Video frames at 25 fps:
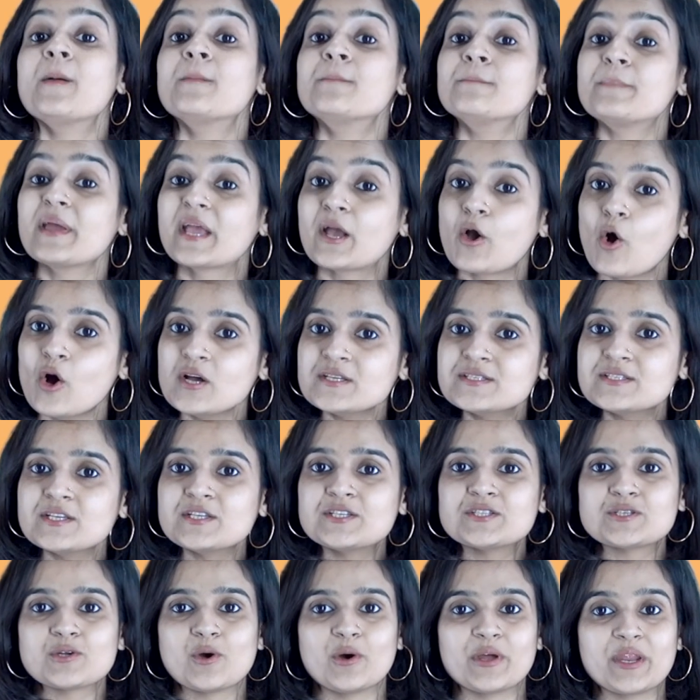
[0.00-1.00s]
because the
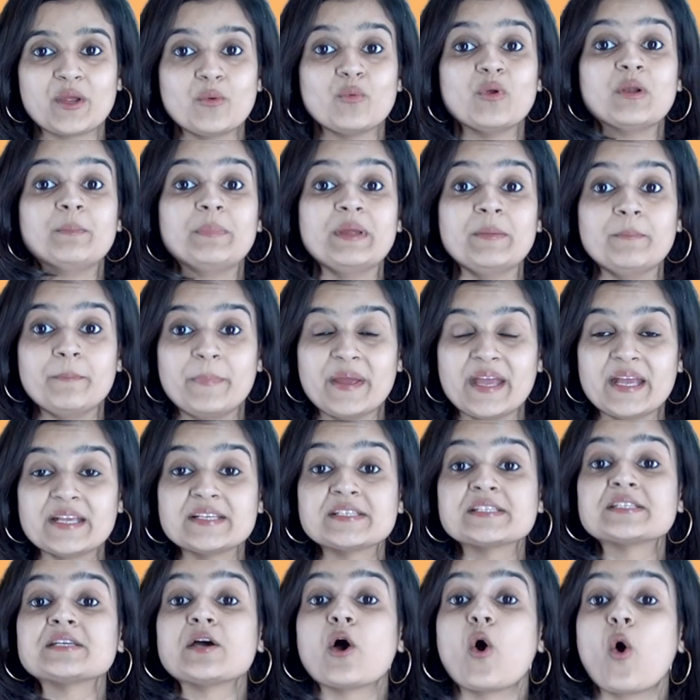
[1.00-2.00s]
story will be
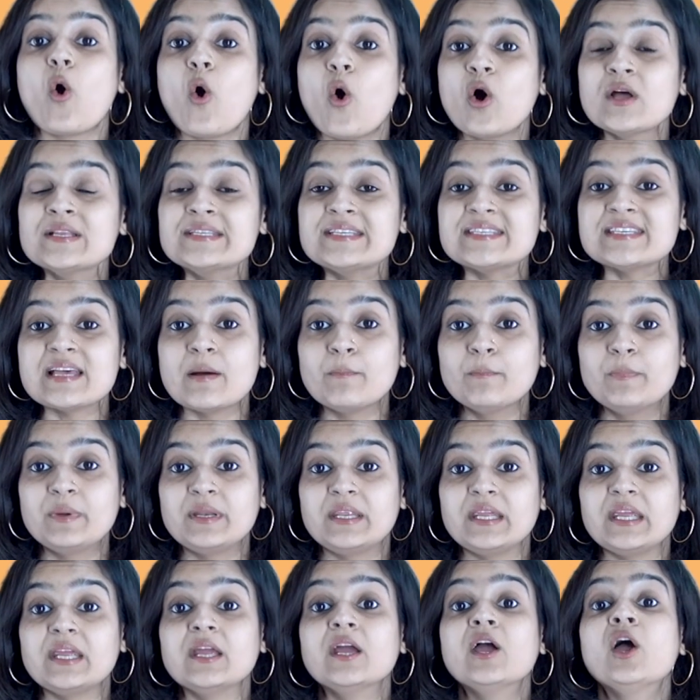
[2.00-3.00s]
based on
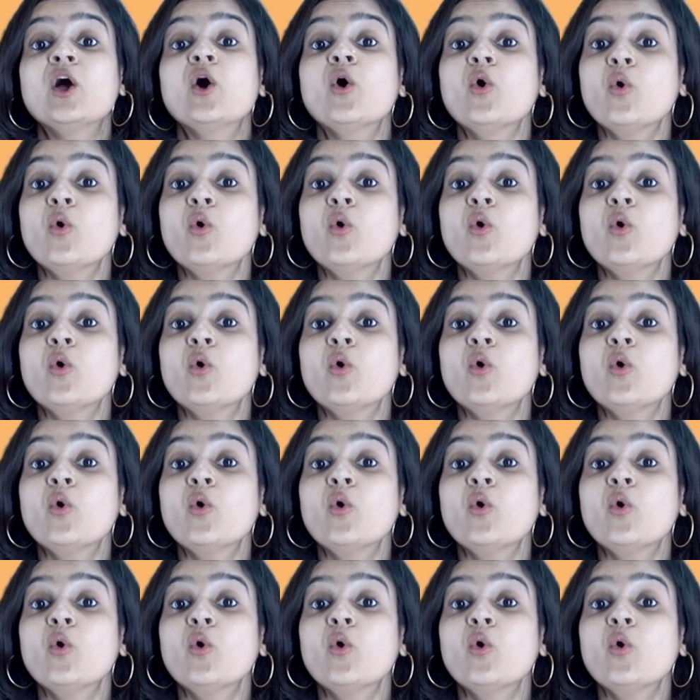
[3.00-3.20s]
somebody